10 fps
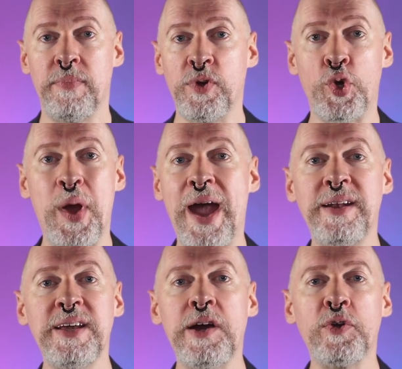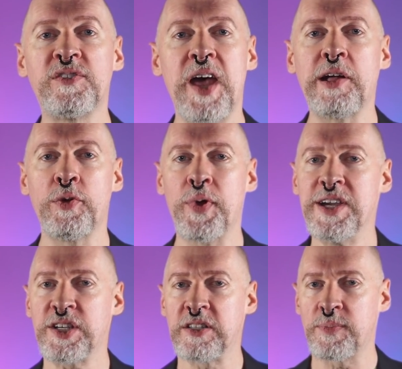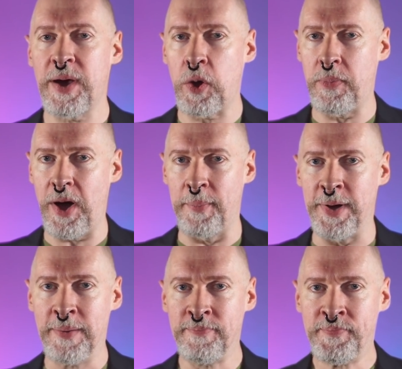grandiose declarations about Obama